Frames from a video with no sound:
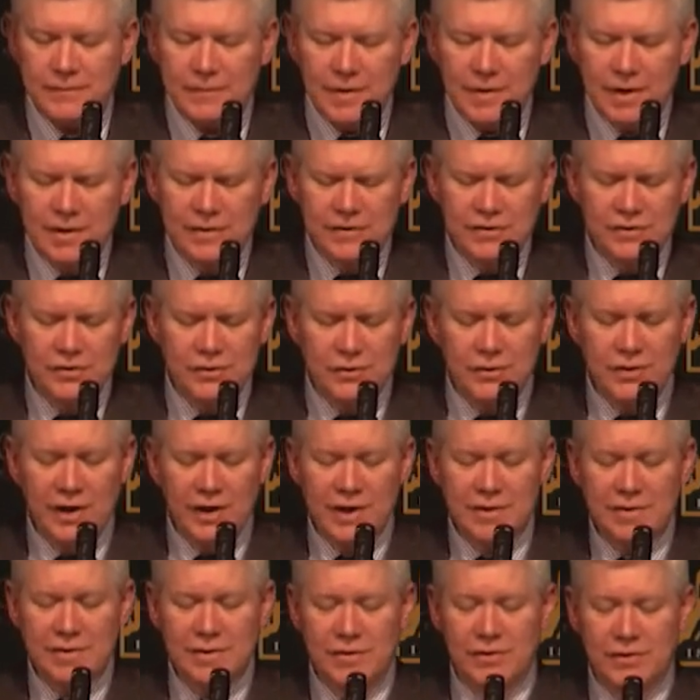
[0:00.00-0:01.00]
And to do
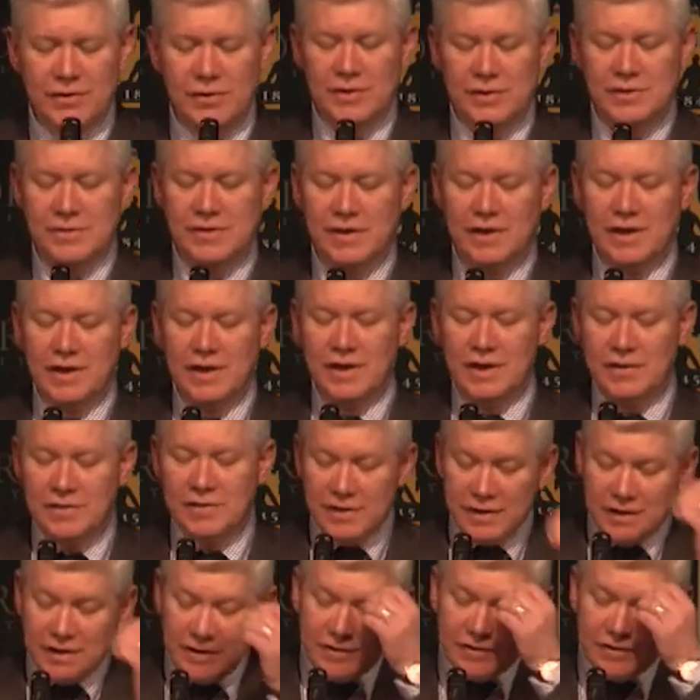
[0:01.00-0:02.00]
that, he thought,
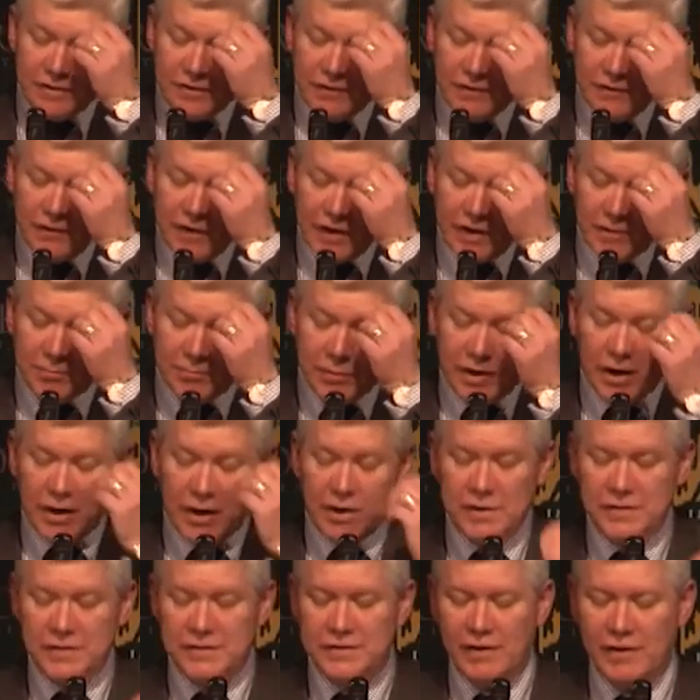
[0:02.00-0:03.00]
they need to develop
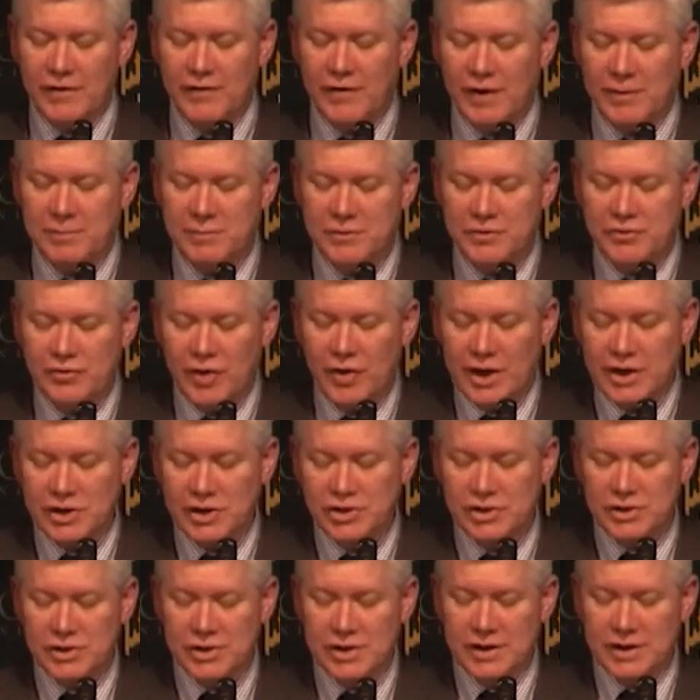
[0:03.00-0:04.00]
powers of
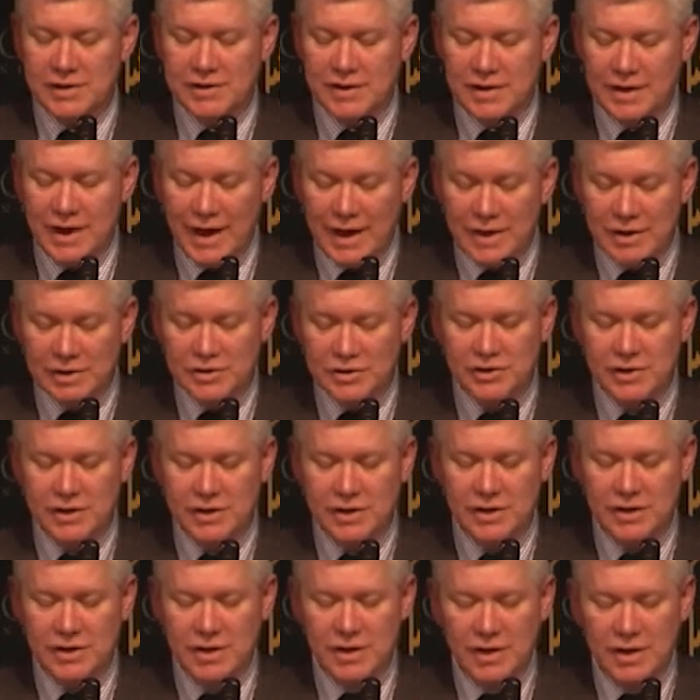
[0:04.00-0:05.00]
abstraction and
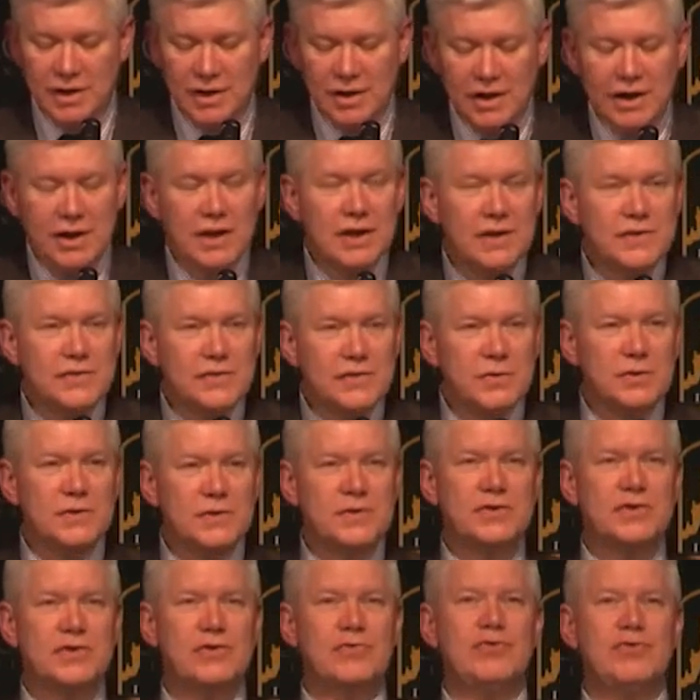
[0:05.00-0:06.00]
analogy so
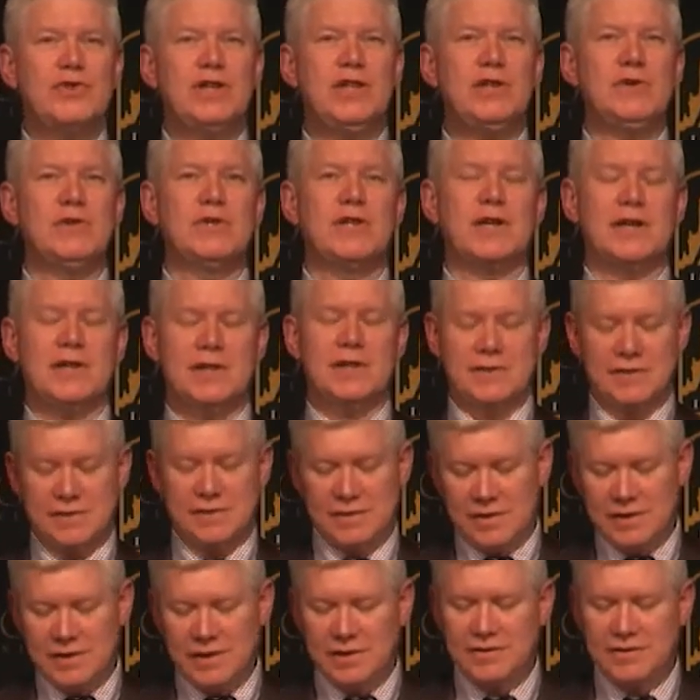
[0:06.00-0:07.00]
as to reunite
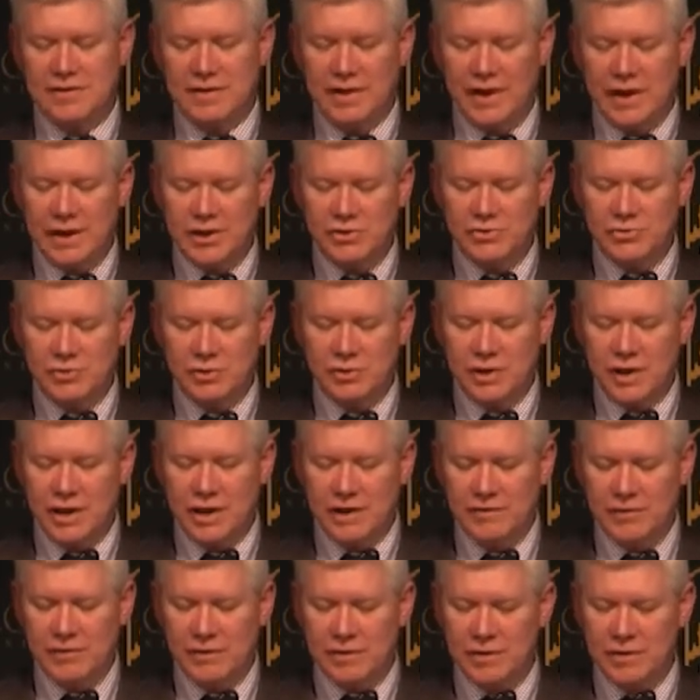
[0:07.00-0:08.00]
at an intellectual
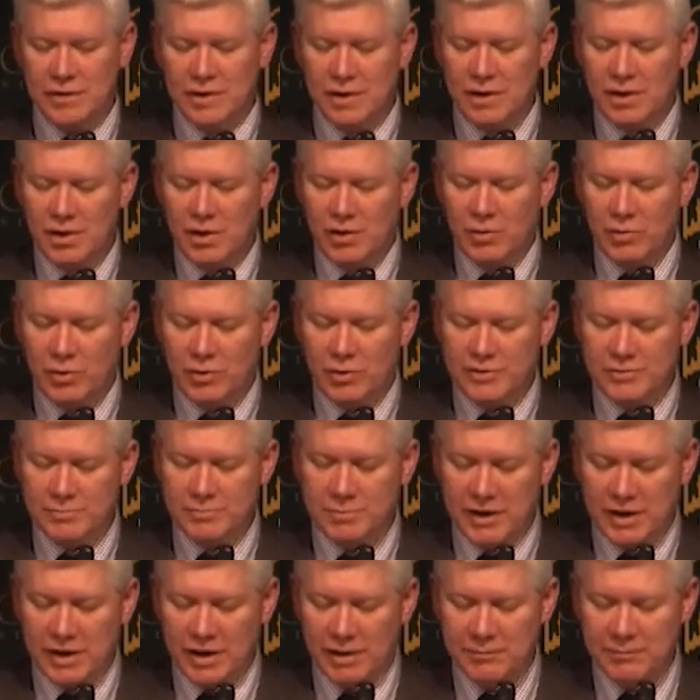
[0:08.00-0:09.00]
level what has
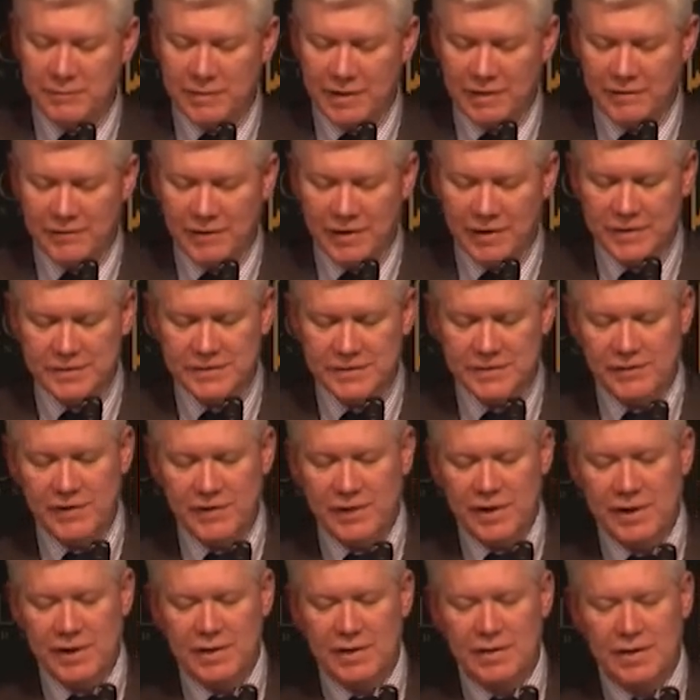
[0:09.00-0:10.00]
become
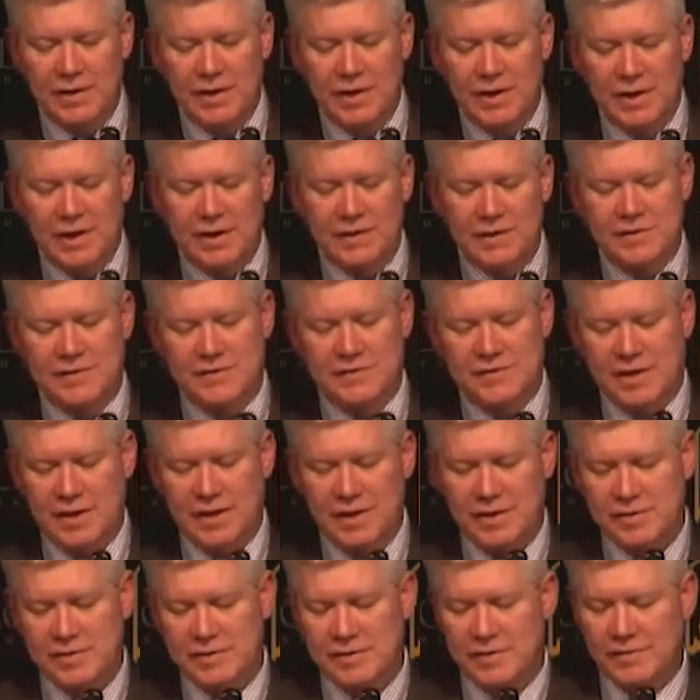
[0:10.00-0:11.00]
diversified at a
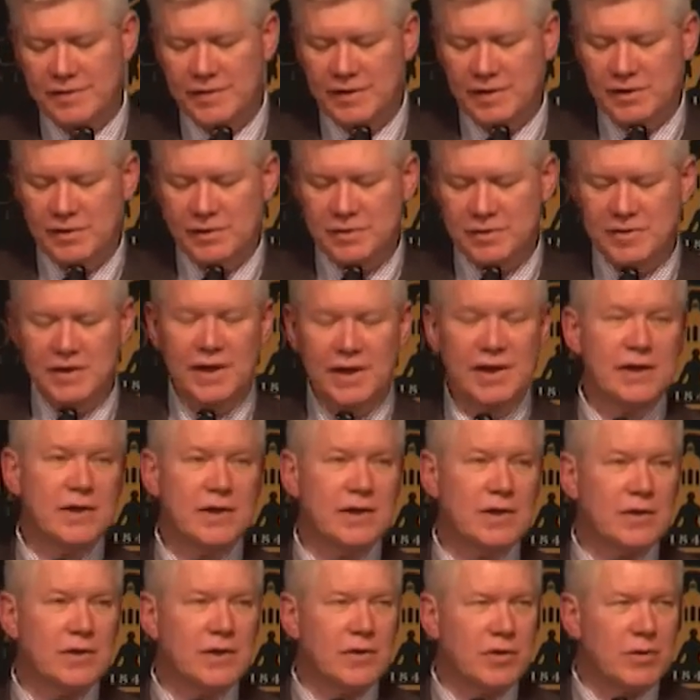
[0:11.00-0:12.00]
scientific or
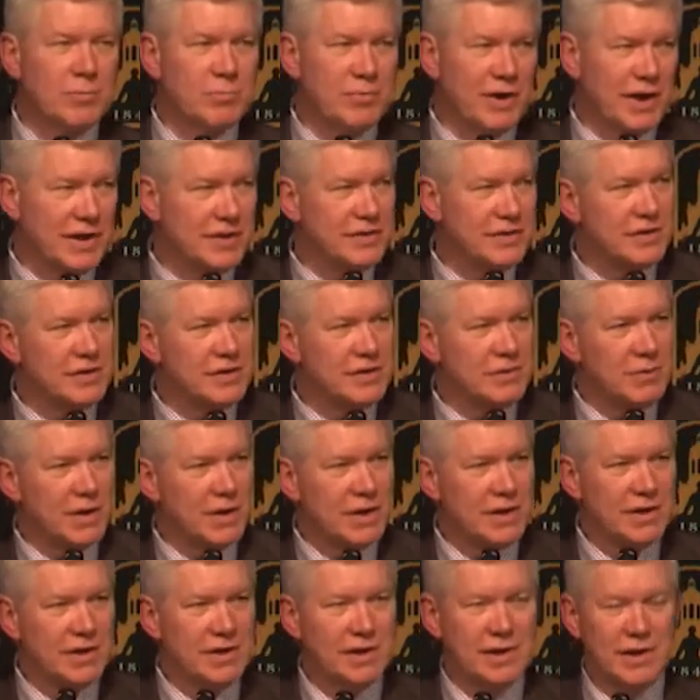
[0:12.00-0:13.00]
technical or practical
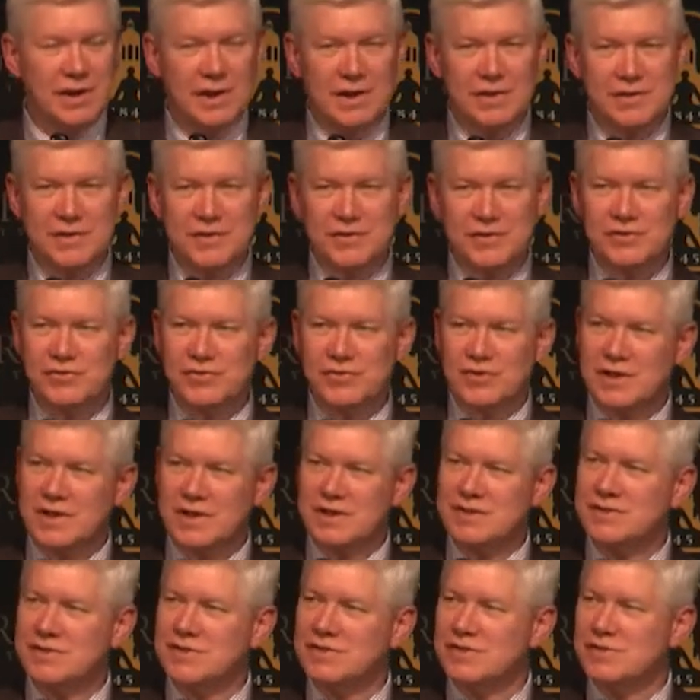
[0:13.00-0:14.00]
one. And this is
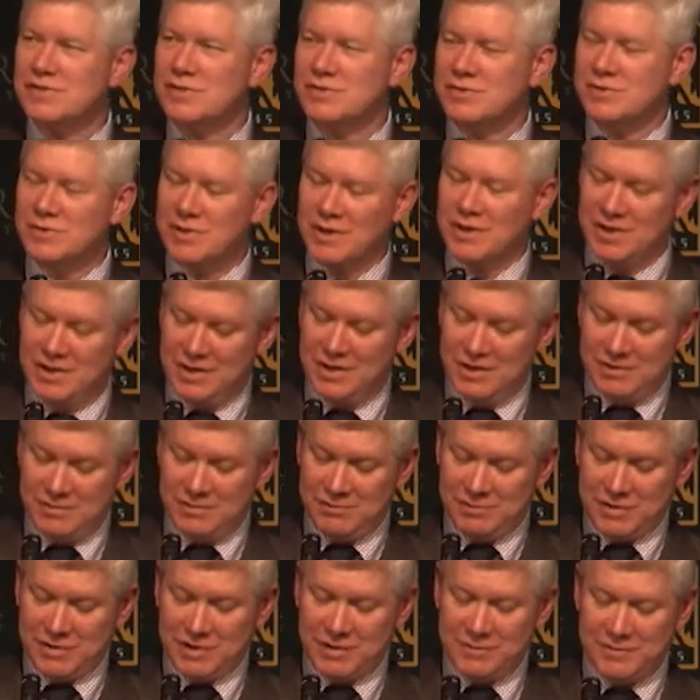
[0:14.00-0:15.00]
related to
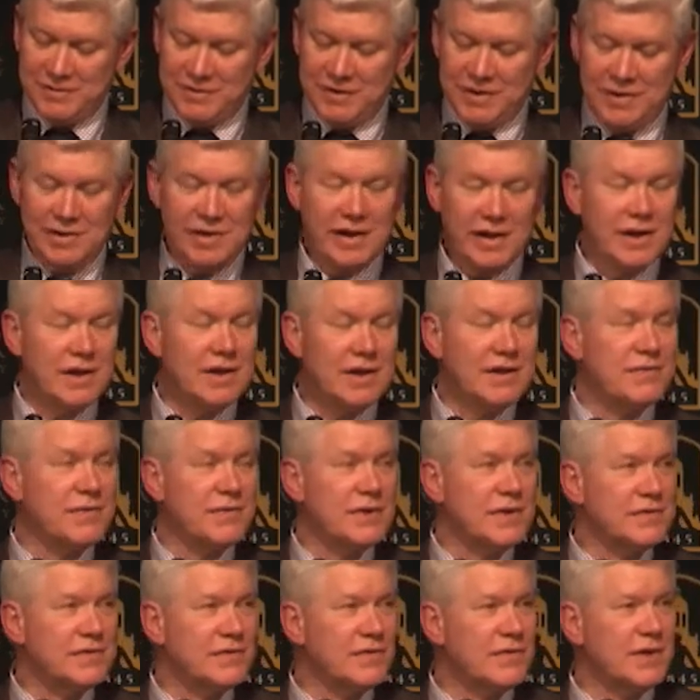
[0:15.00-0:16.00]
what I was saying in the earlier
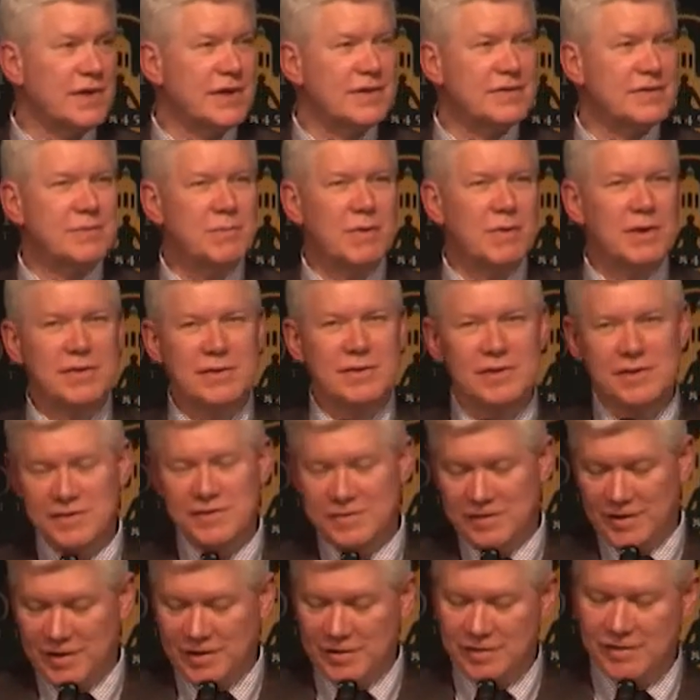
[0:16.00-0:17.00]
phase of things about the
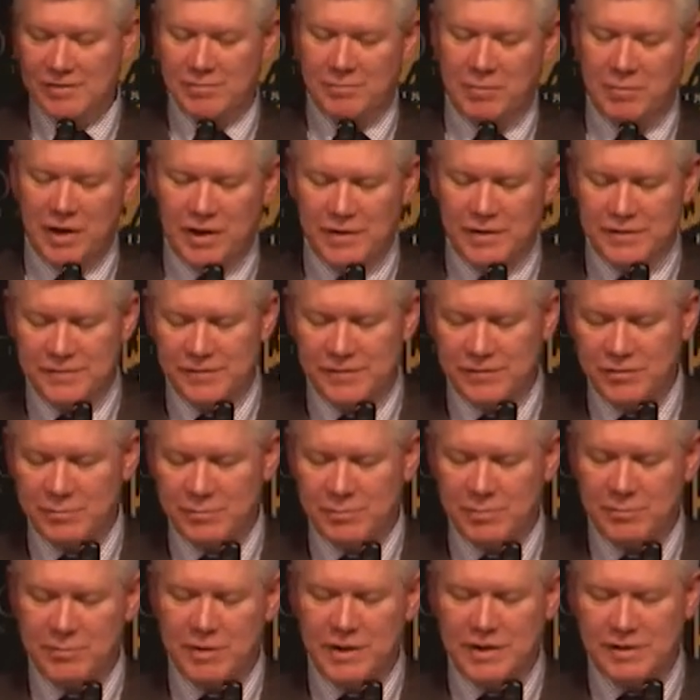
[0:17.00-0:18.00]
distinctive powers of
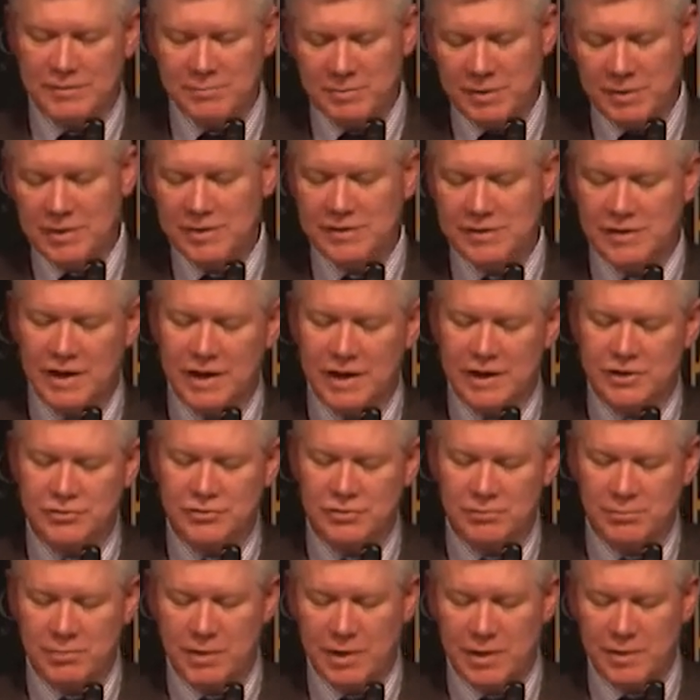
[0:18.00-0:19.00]
human beings being
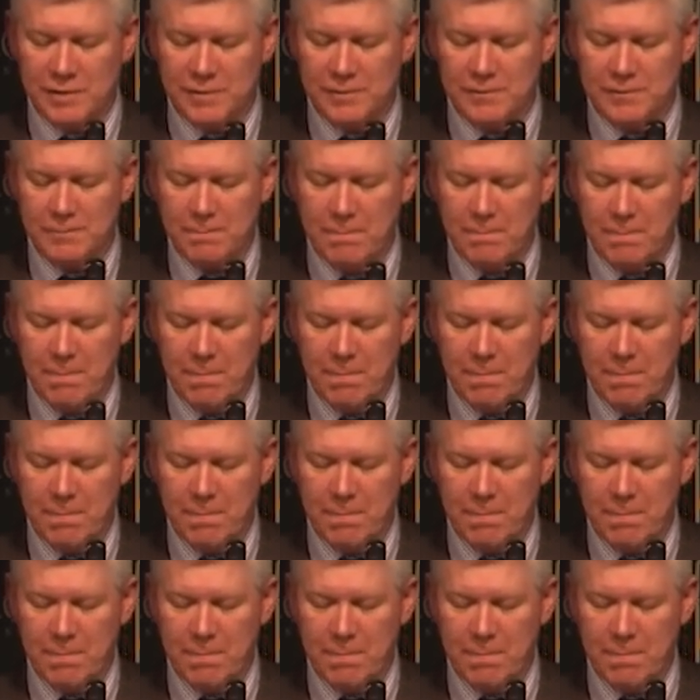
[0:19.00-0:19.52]
intellectual powers.